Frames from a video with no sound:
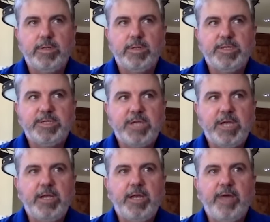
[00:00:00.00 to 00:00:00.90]
Liz
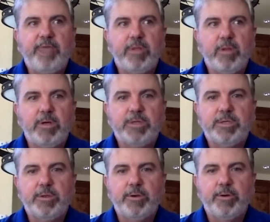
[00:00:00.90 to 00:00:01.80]
Cheney, having lost
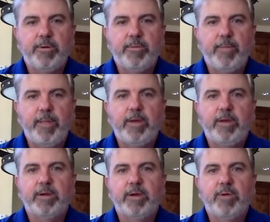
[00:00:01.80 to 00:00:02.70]
her uh,
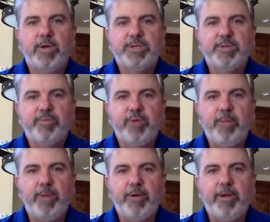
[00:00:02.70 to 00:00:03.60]
congressional
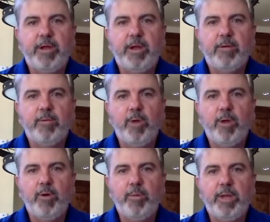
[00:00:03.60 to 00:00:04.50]
primary here in
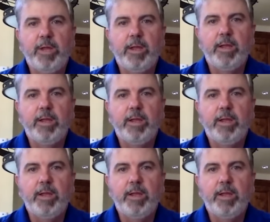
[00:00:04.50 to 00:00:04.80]
Wyoming,